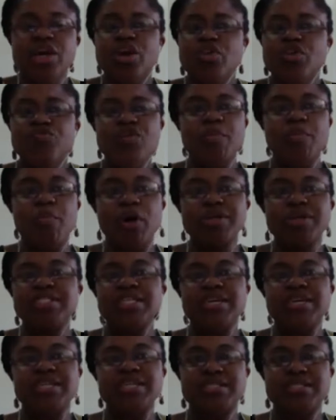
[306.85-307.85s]

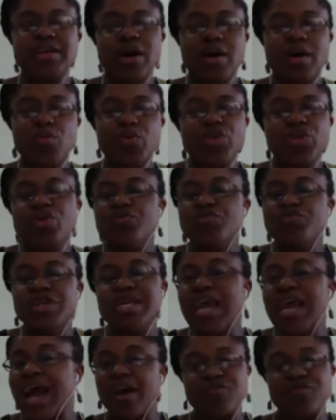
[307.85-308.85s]
Robotics, we don't really
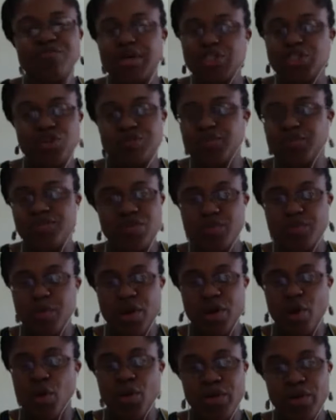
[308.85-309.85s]
have much of a robot
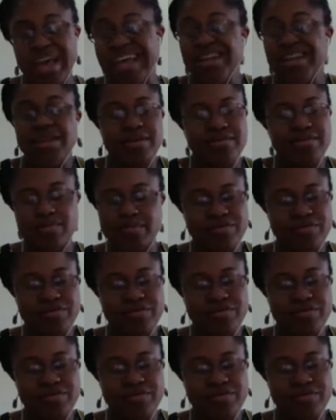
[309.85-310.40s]
or any,